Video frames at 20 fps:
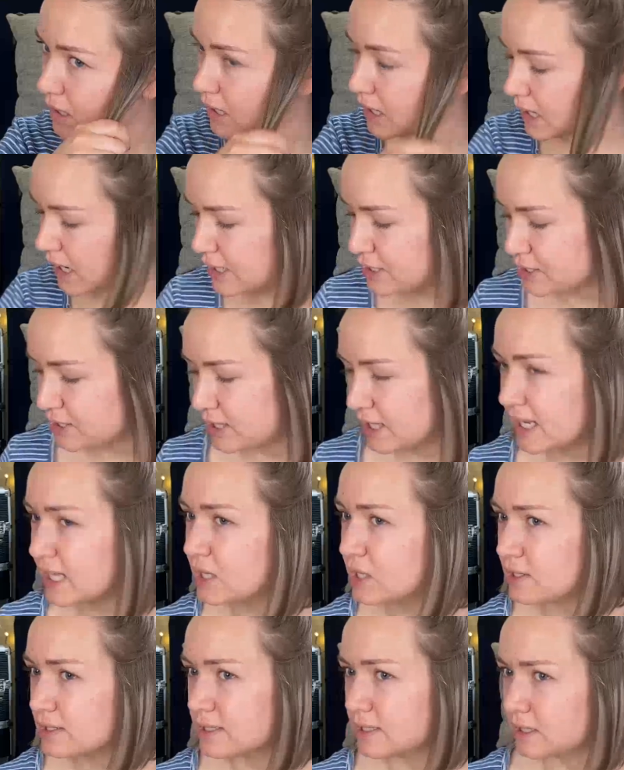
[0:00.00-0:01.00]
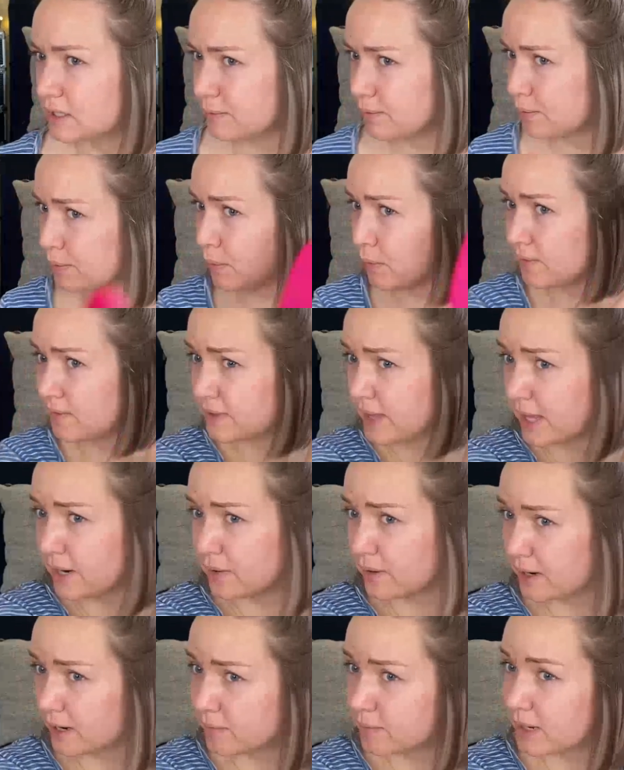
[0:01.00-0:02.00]
And I just think it looks a little bit more
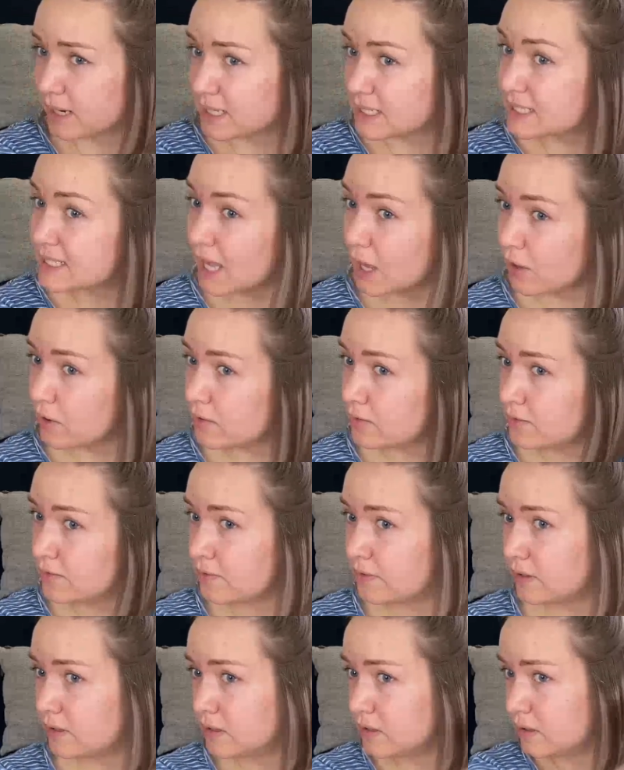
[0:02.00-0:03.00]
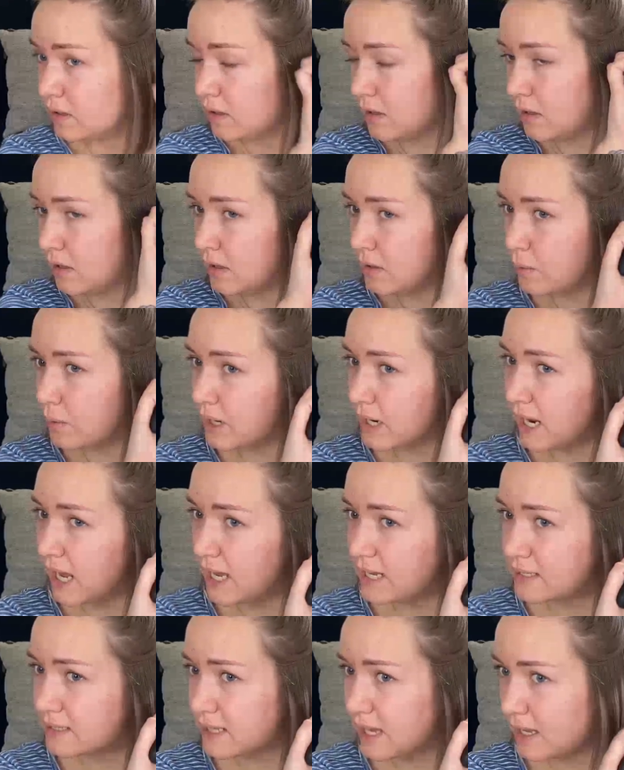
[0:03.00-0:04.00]
flattering on myself when it
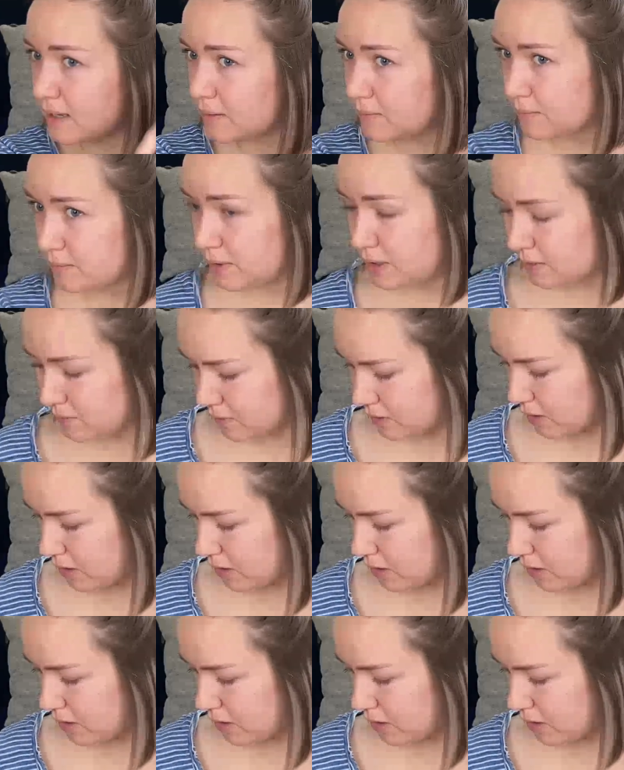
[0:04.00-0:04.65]
has that bit of a